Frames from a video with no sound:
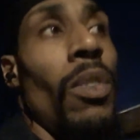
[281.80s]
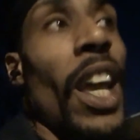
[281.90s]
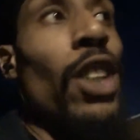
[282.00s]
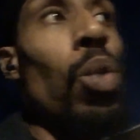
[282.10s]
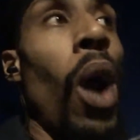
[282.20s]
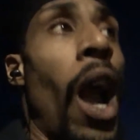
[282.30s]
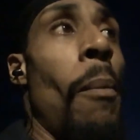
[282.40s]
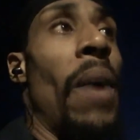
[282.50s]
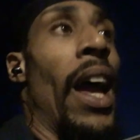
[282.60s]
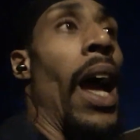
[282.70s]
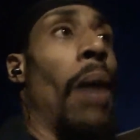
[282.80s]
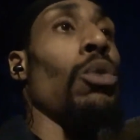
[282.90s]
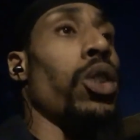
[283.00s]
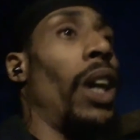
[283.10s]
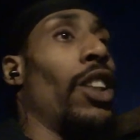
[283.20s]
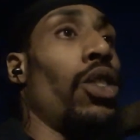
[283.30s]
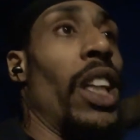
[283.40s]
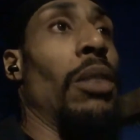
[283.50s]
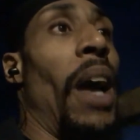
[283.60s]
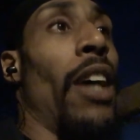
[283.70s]
that's where I'm at. I'm trying to
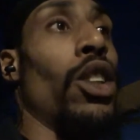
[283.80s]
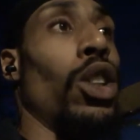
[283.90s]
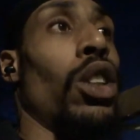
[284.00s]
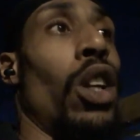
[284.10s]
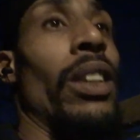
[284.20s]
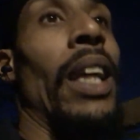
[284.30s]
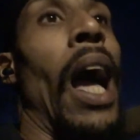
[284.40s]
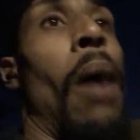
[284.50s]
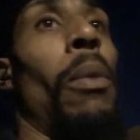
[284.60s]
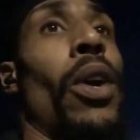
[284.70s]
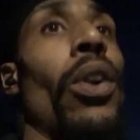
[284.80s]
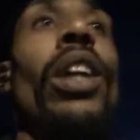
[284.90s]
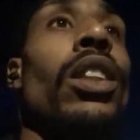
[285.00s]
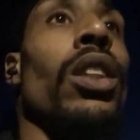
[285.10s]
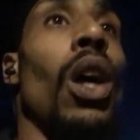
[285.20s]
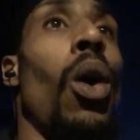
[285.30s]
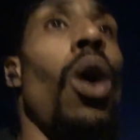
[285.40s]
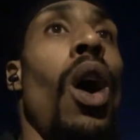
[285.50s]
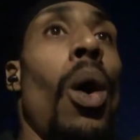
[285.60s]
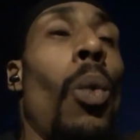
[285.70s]
trace back to certain time periods. So
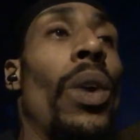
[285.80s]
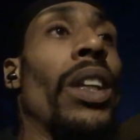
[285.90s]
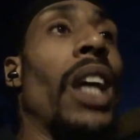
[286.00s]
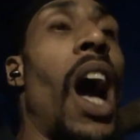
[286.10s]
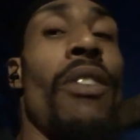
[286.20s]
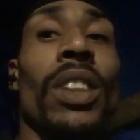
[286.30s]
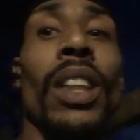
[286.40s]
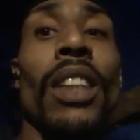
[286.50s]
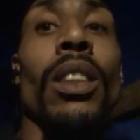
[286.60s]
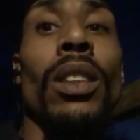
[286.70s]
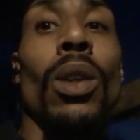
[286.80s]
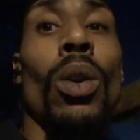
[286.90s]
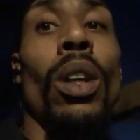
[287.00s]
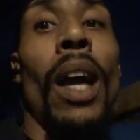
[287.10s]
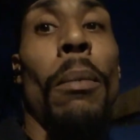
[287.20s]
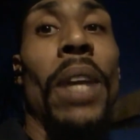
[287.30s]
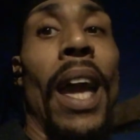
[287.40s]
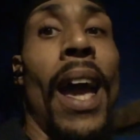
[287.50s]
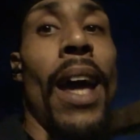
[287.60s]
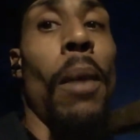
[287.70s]
when conversations are going to be
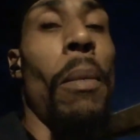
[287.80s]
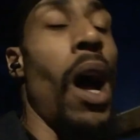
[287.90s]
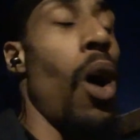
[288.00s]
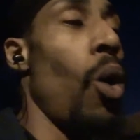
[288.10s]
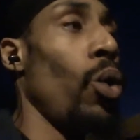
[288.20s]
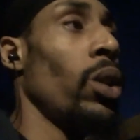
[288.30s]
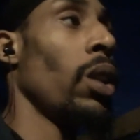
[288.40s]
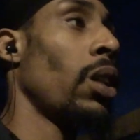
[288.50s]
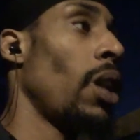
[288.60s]
had about